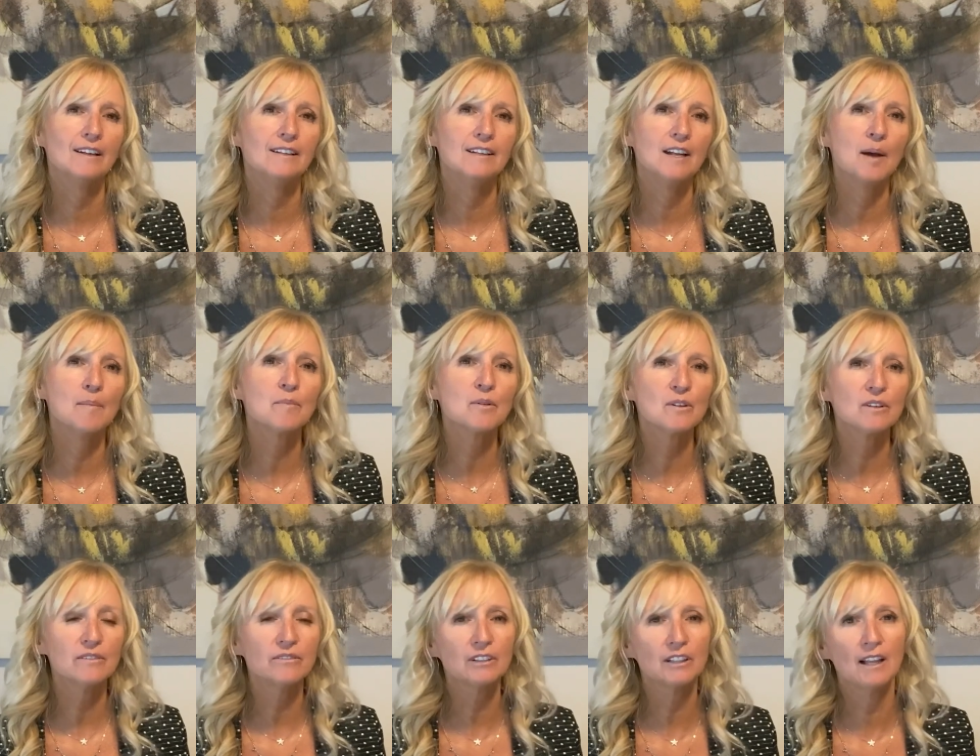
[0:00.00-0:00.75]
a
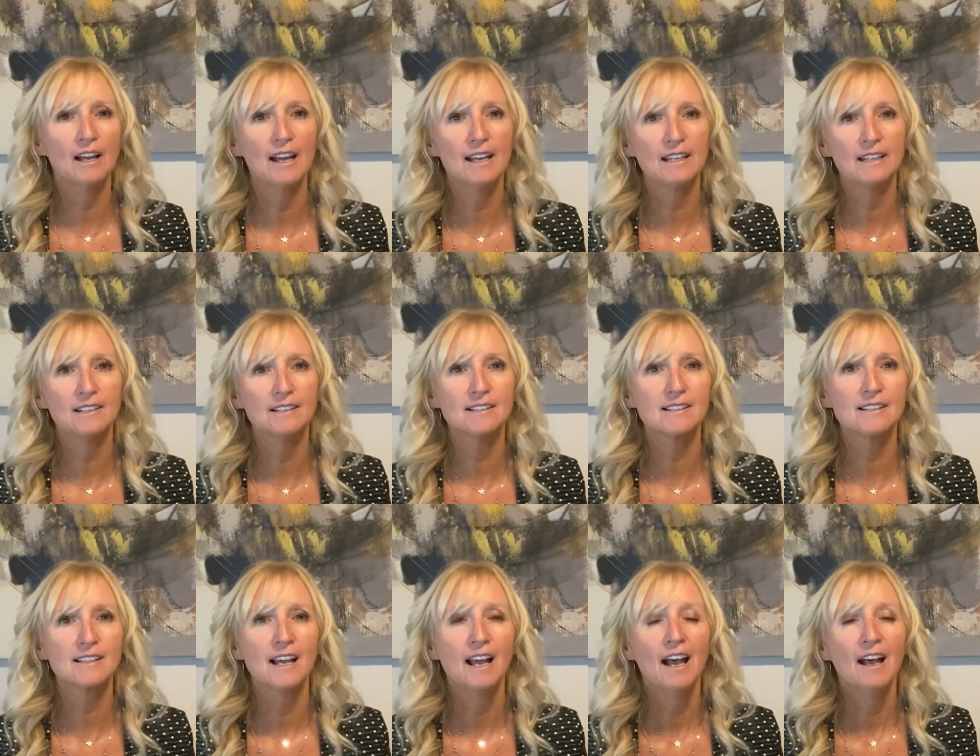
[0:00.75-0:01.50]
number of
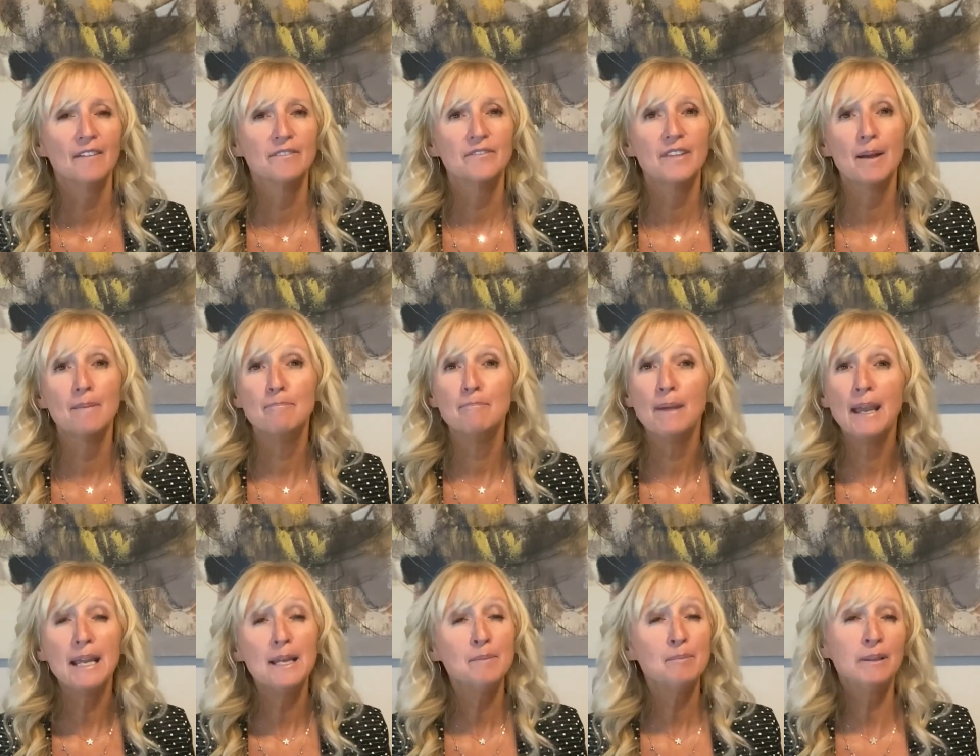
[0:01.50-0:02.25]
clients that
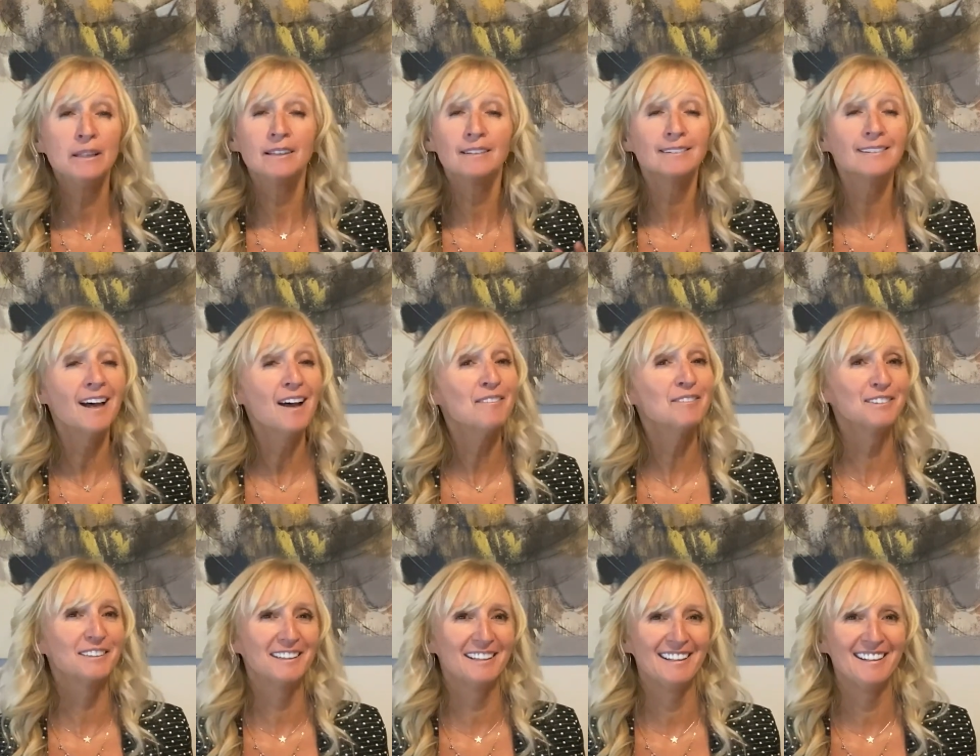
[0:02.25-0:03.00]
may be
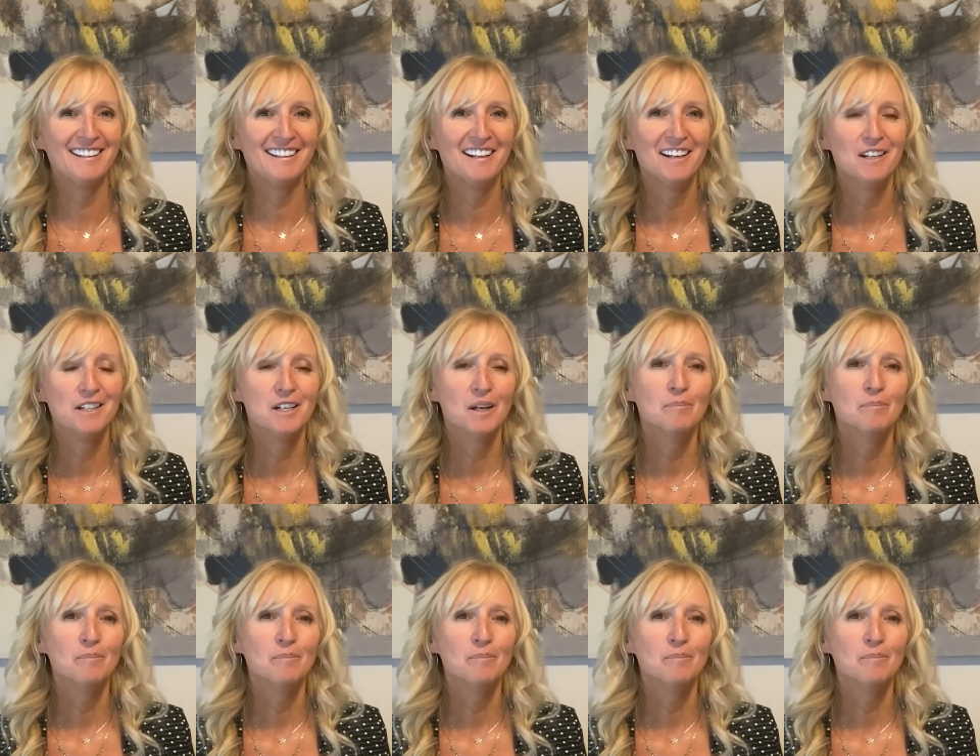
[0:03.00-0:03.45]
lovely